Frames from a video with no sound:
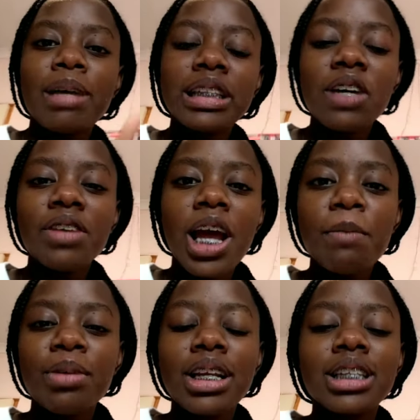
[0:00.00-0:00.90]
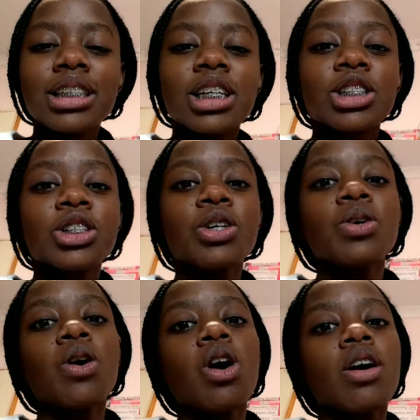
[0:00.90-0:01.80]
Peace, love, and happiness. See
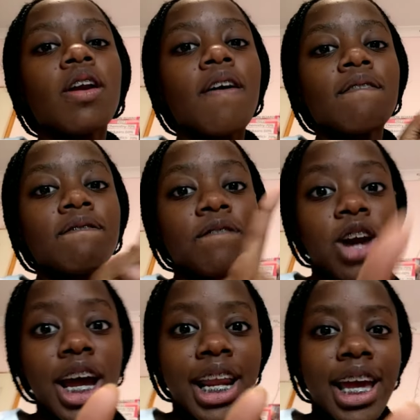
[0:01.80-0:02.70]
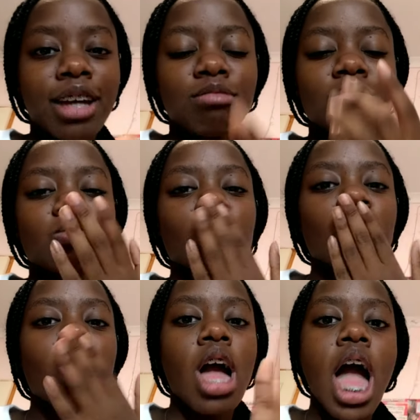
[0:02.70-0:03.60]
you on Friday.
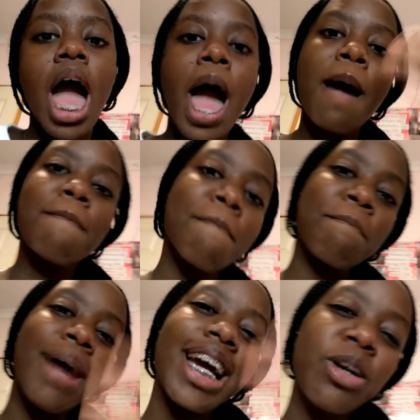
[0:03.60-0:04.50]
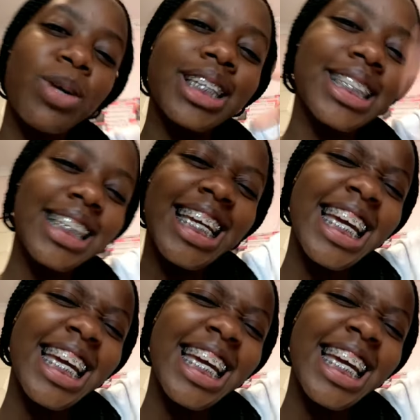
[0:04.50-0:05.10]
Bye, queens and